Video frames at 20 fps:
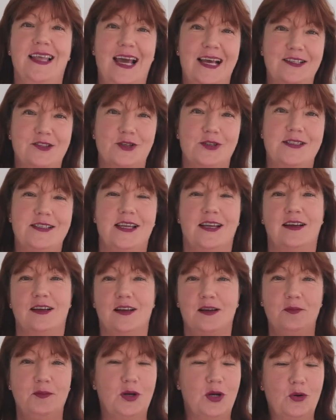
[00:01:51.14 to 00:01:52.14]
As I said, it
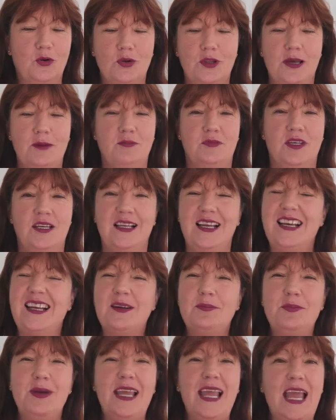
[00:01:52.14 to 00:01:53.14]
can be all them things. It
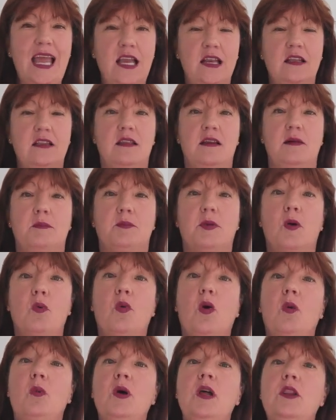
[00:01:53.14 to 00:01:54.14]
can be anything. But
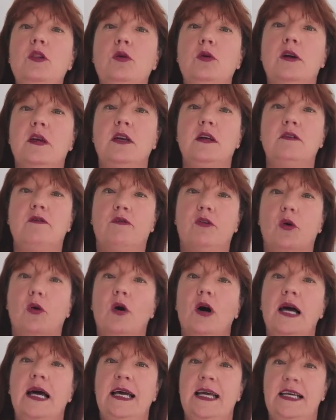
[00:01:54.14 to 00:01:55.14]
what we're looking
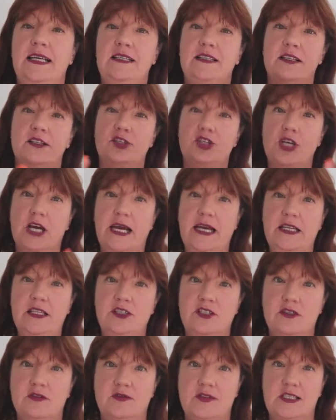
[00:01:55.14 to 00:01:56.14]
for is a
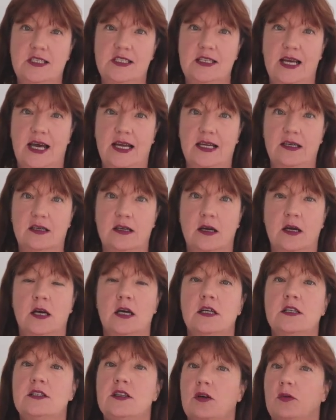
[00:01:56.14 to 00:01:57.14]
change of state.
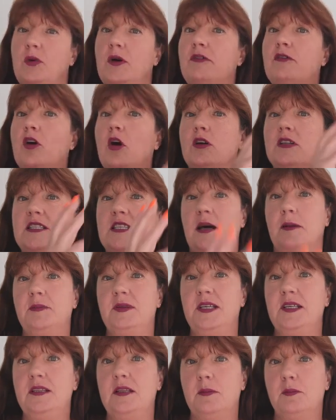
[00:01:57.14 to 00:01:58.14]
So we've got
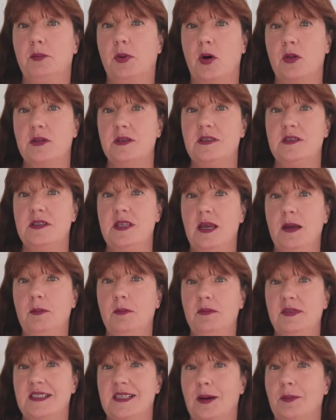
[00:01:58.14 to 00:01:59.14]
something that bothers
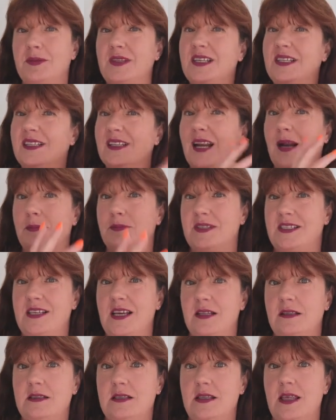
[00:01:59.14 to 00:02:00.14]
them, something that
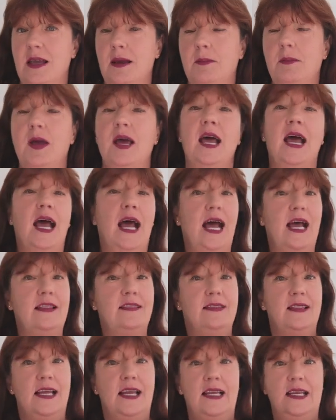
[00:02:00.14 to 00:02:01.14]
upsets them,
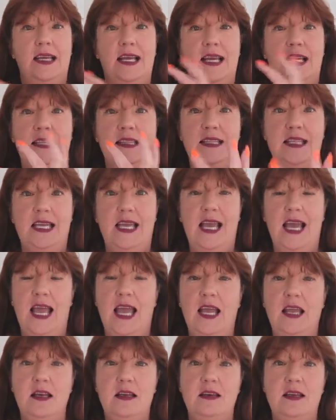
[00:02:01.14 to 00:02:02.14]
and then in the
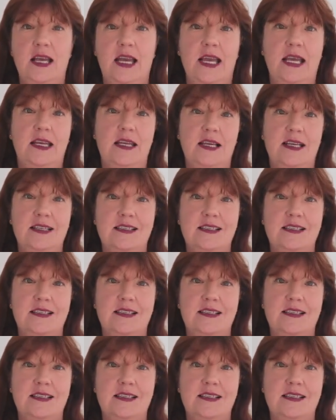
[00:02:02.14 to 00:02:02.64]
end, it